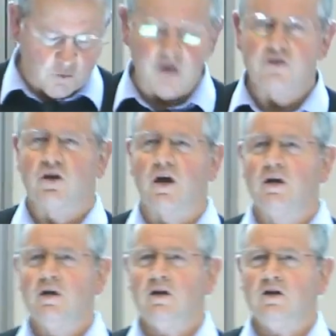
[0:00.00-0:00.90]
I won't
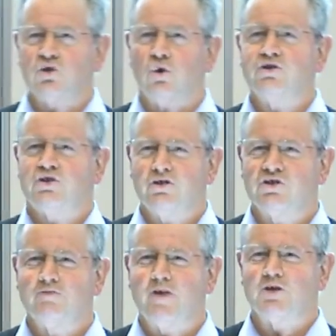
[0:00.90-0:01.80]
torture
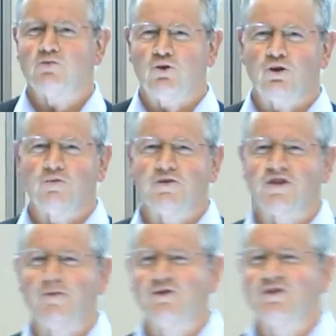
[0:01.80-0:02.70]
you too much more
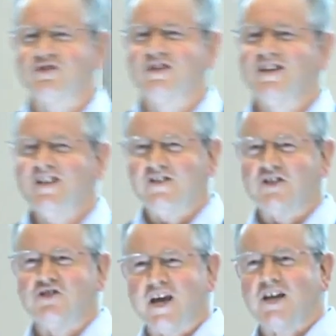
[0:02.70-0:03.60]
with some of
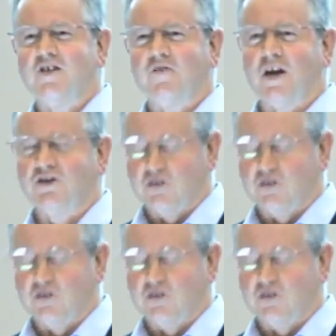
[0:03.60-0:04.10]
this negative